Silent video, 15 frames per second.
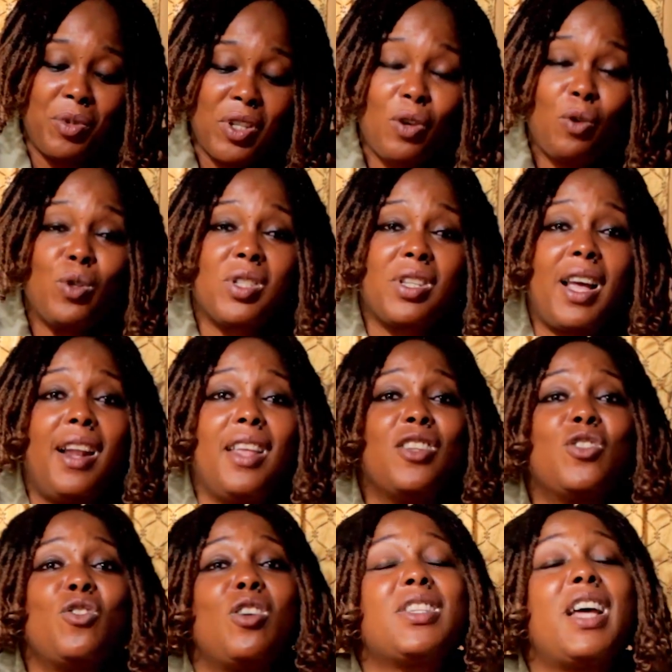Sickle cell
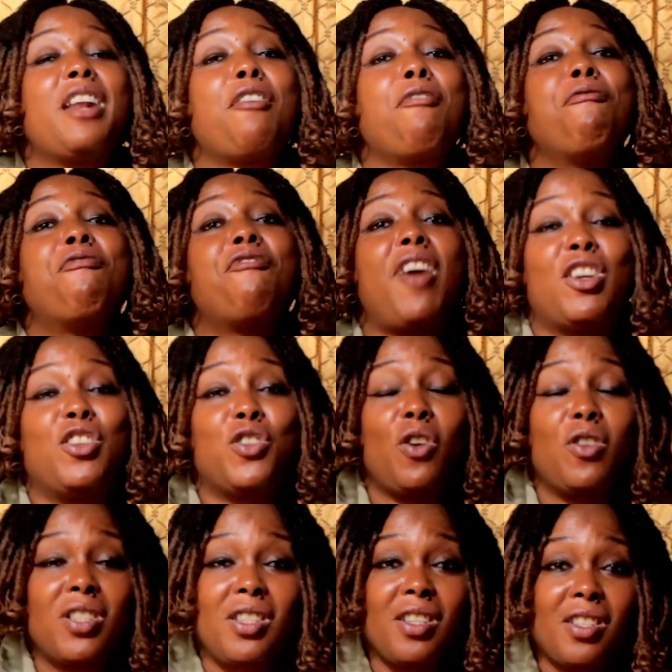is not an
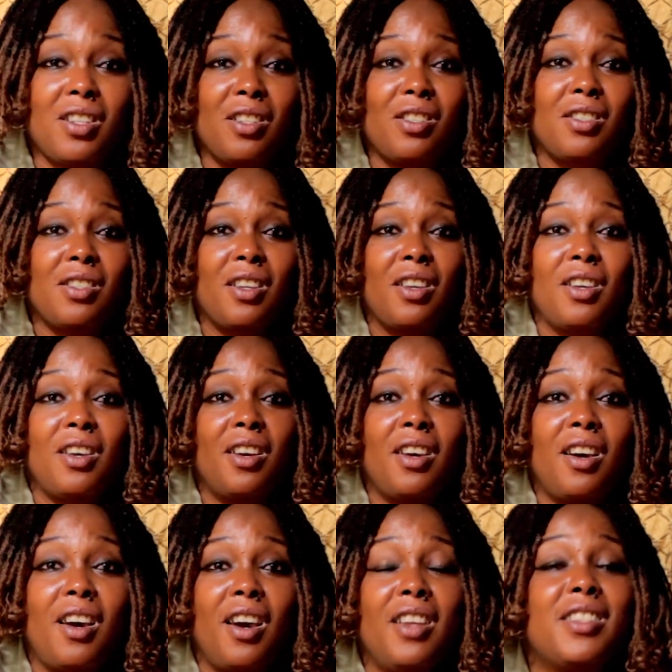infectious disease.
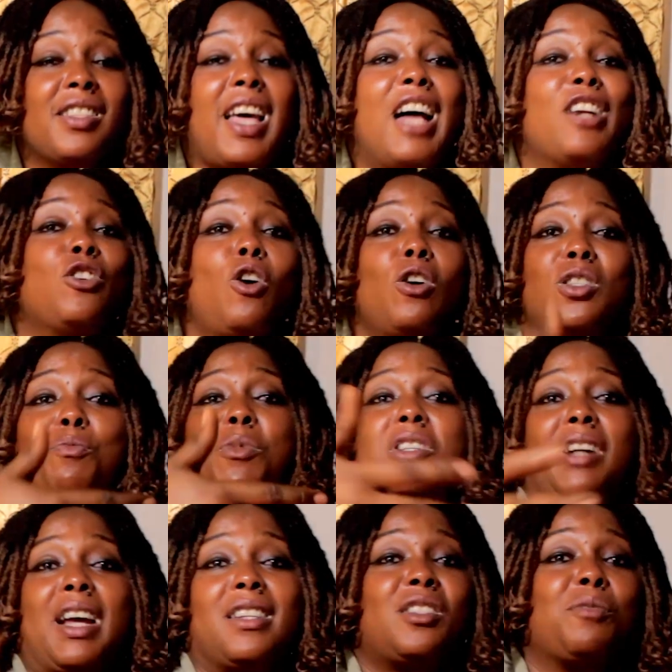It cannot
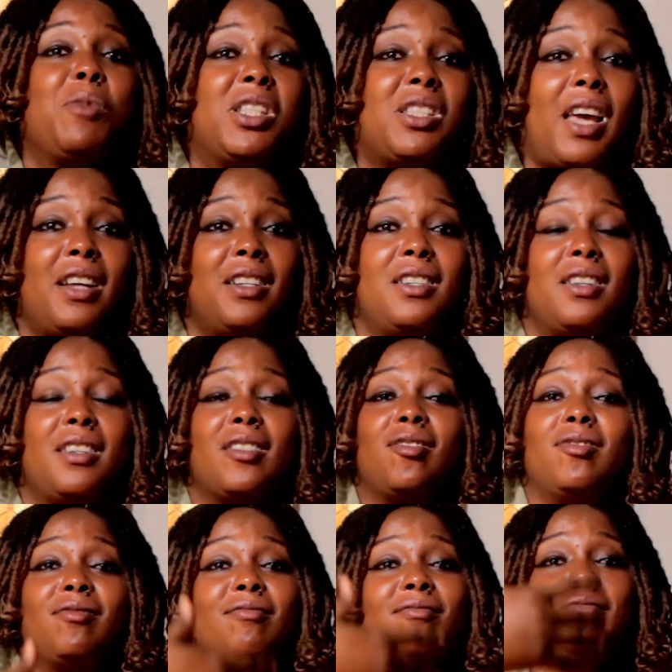be transmitted
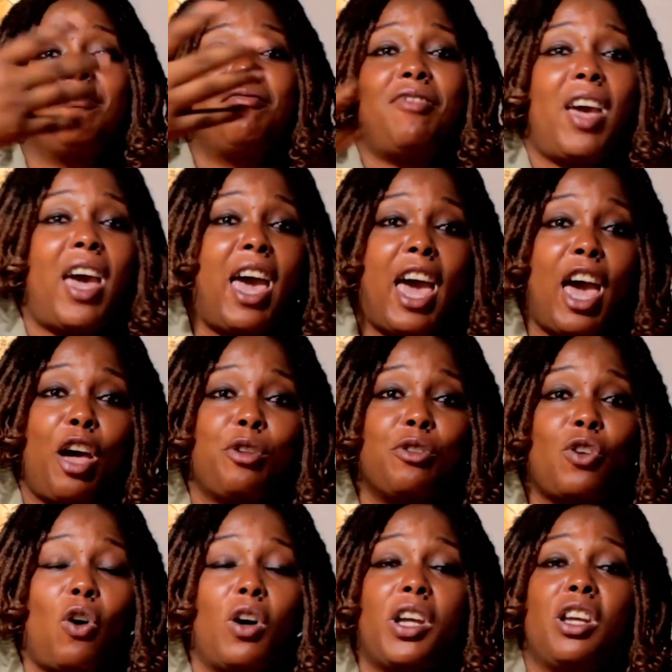
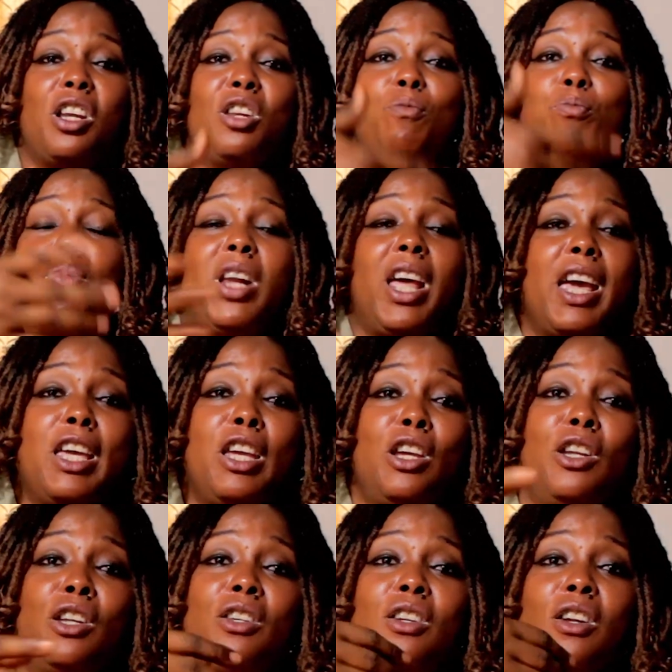via talking,
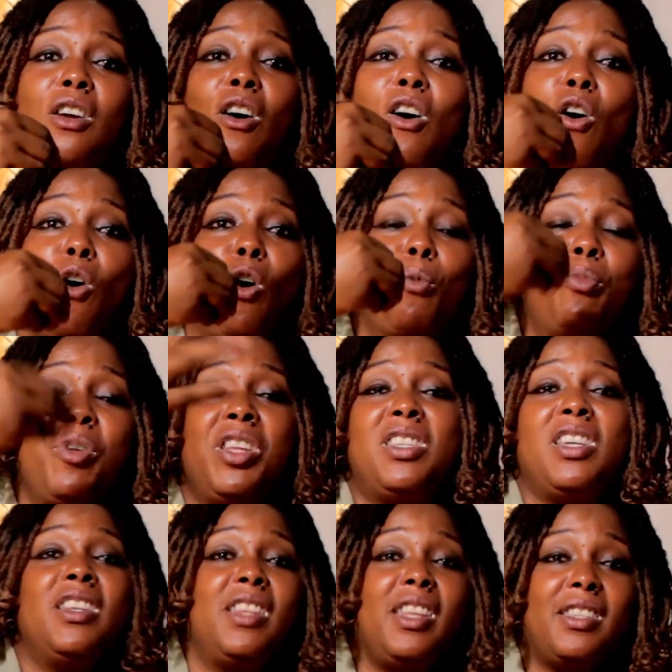playing, or
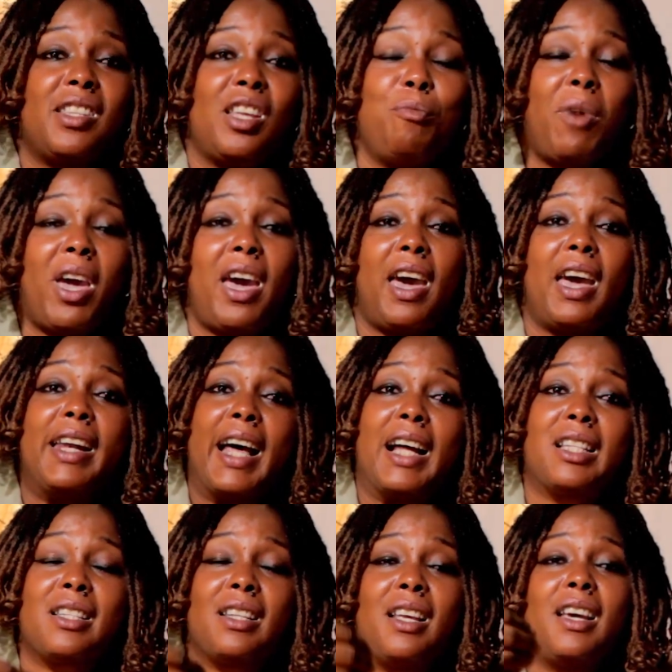breathing the same air
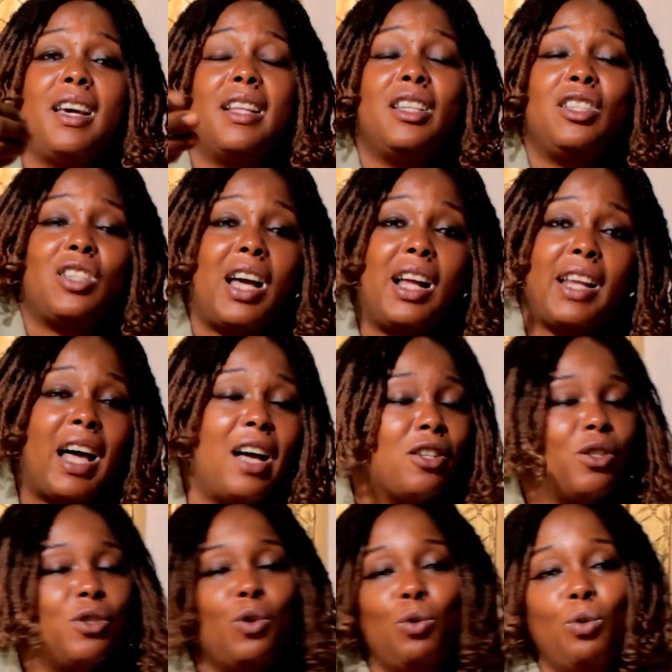that the child
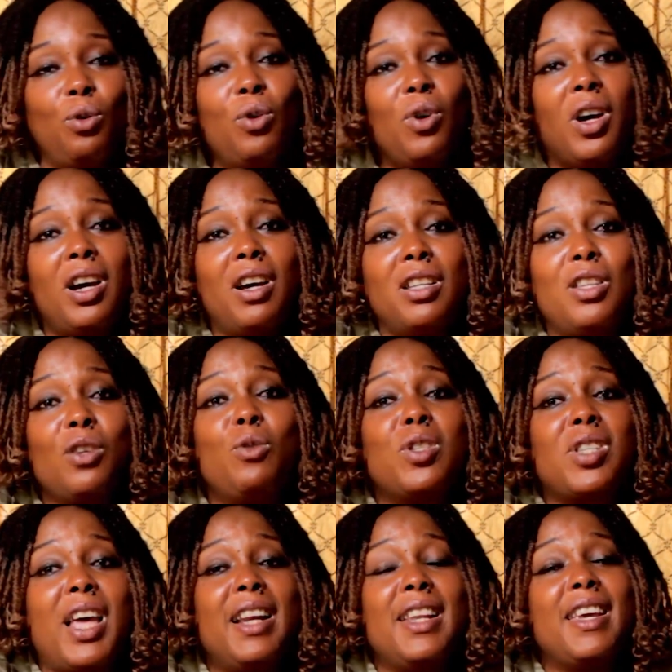has. No.
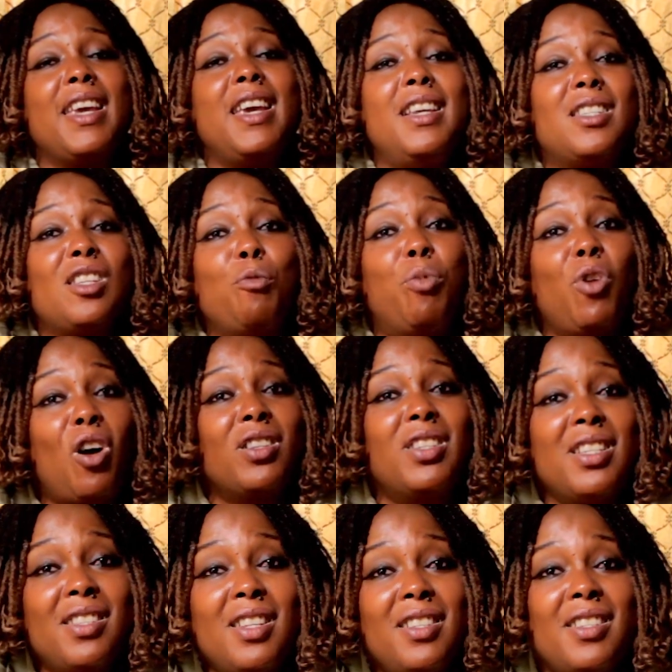Sickle cell is a
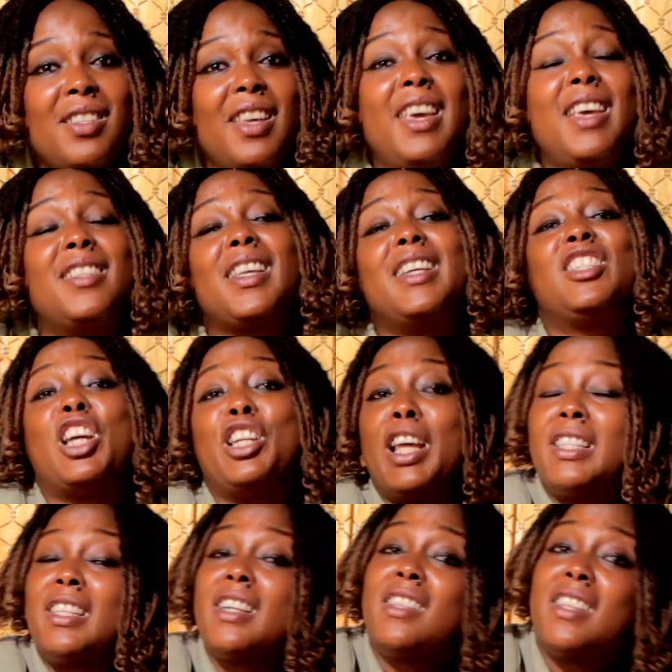blood disease, is a
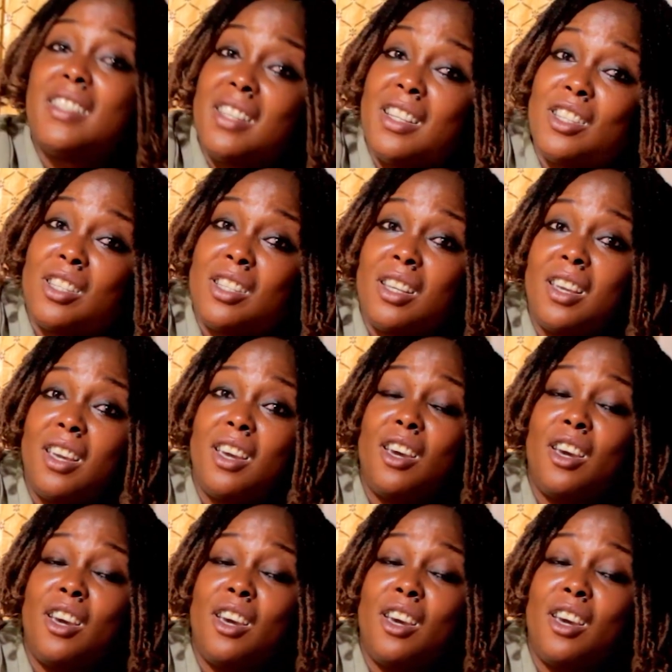genetic disease.